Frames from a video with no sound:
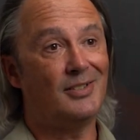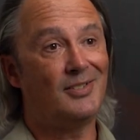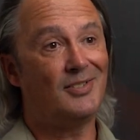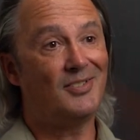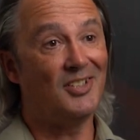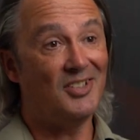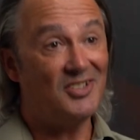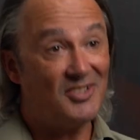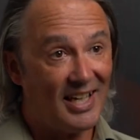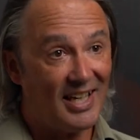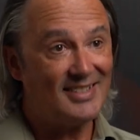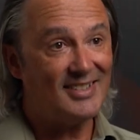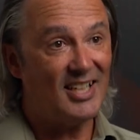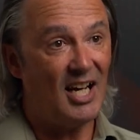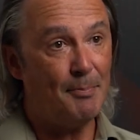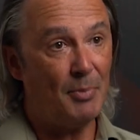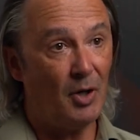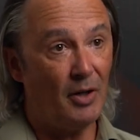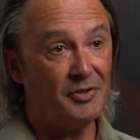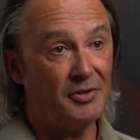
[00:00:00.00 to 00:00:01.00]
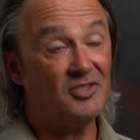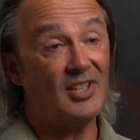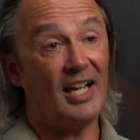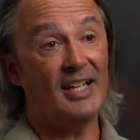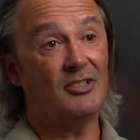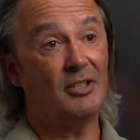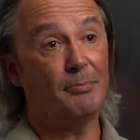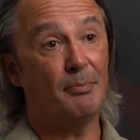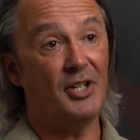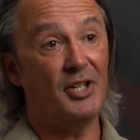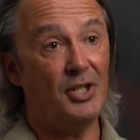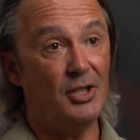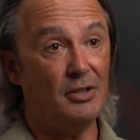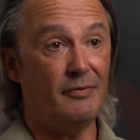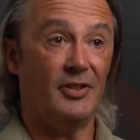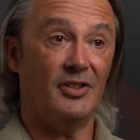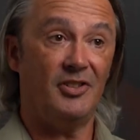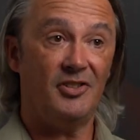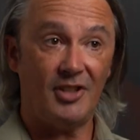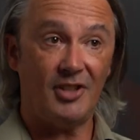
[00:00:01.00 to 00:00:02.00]
the, the setup of standard
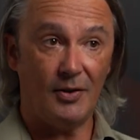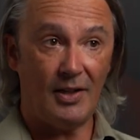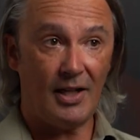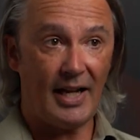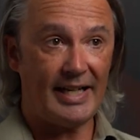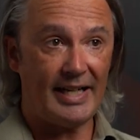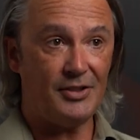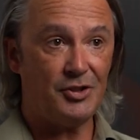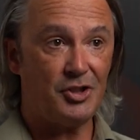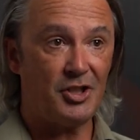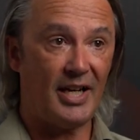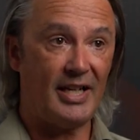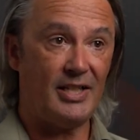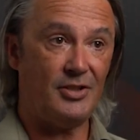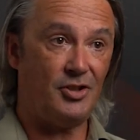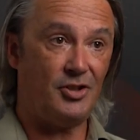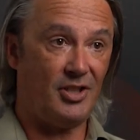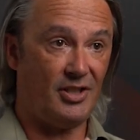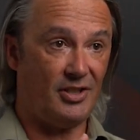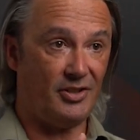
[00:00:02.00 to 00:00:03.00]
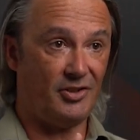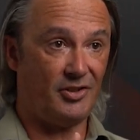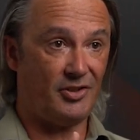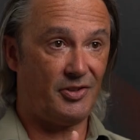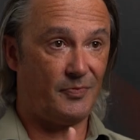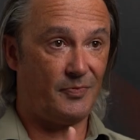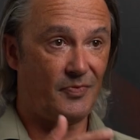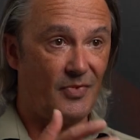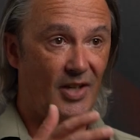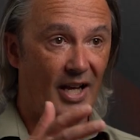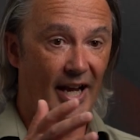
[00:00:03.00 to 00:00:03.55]
manoeuvres, so lane changes,